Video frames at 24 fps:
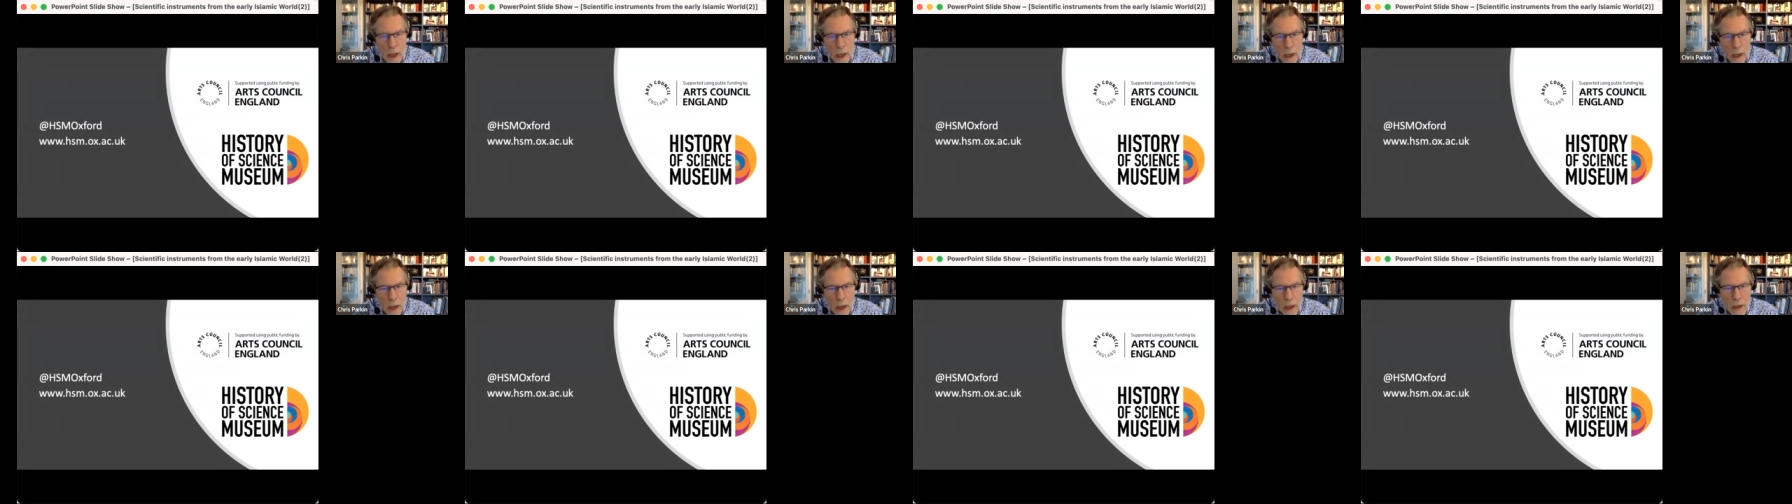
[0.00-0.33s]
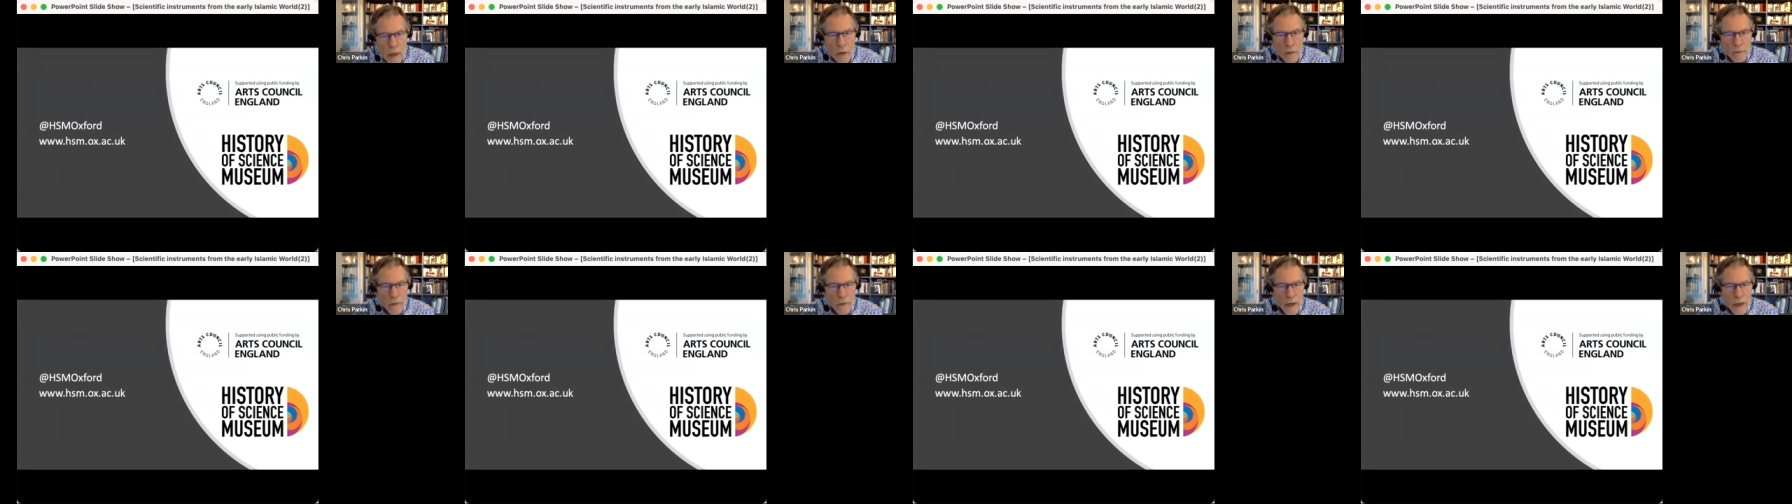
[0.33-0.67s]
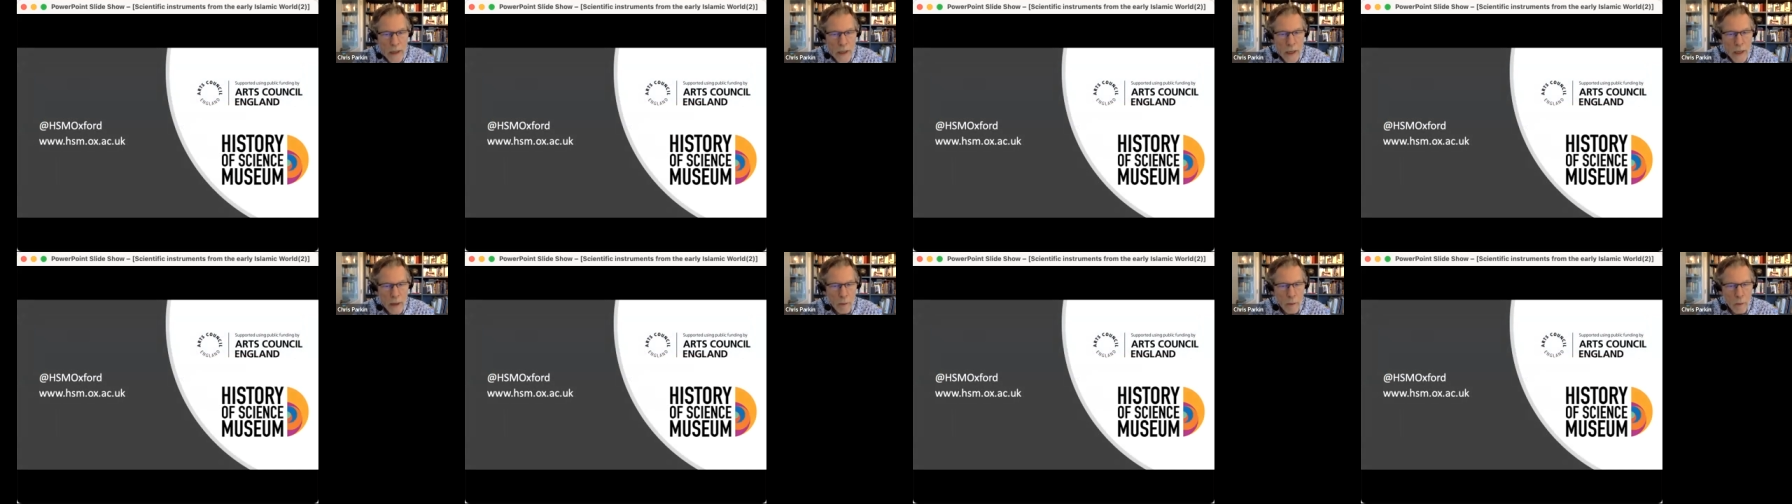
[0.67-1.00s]
And you will
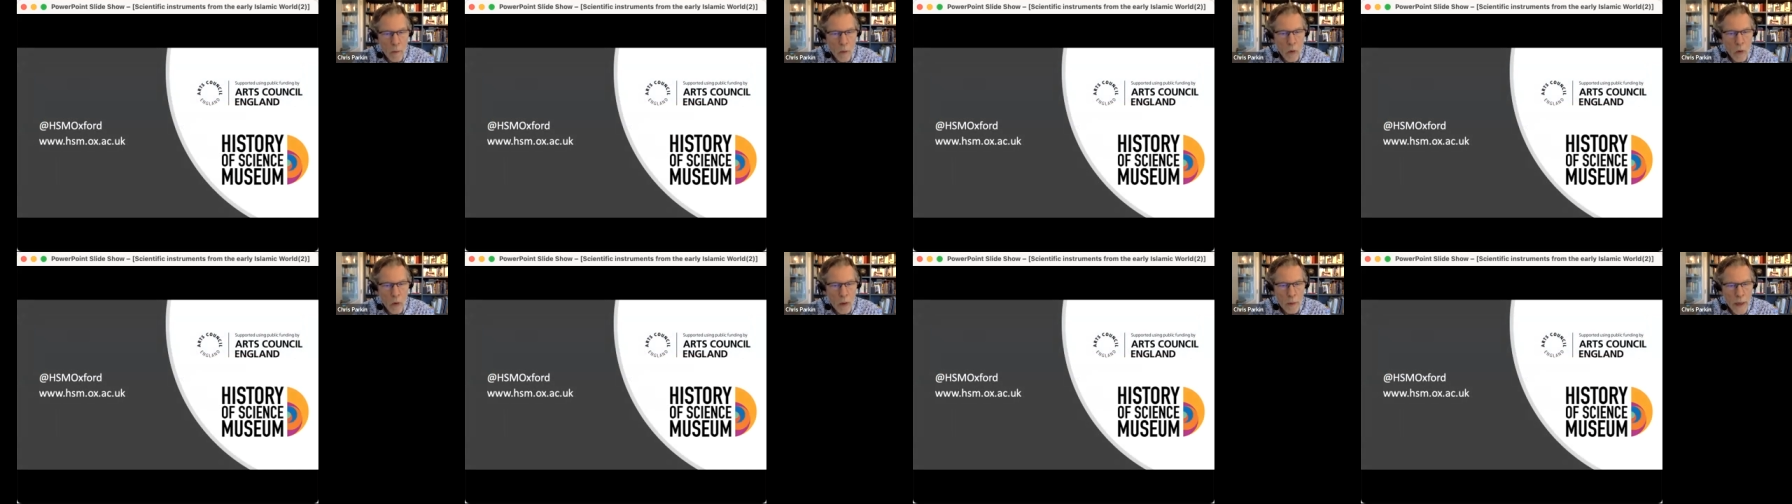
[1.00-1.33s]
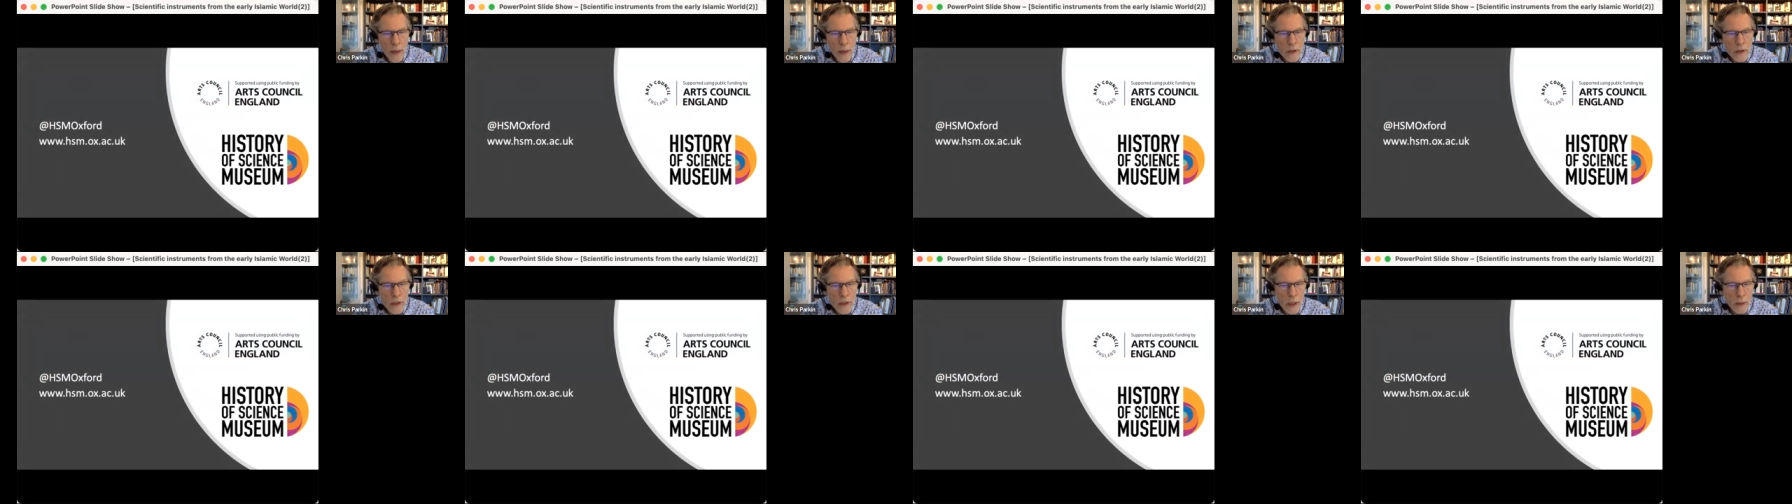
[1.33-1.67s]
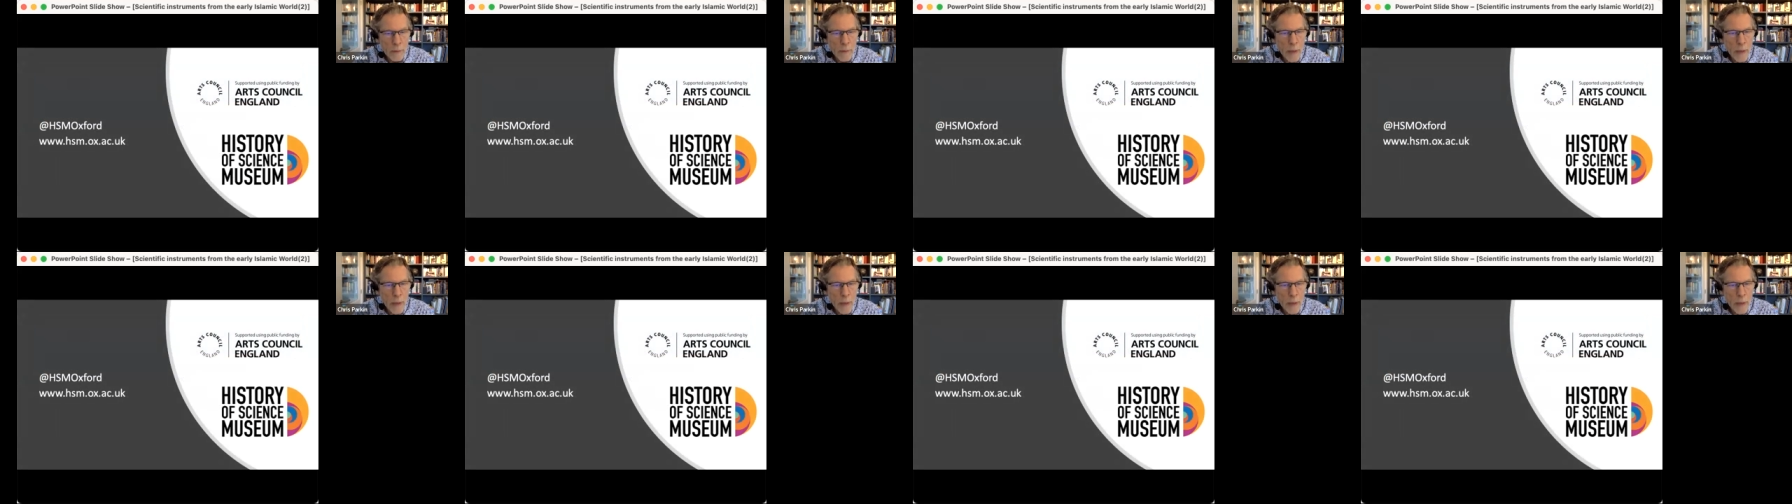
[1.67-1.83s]
find out more about our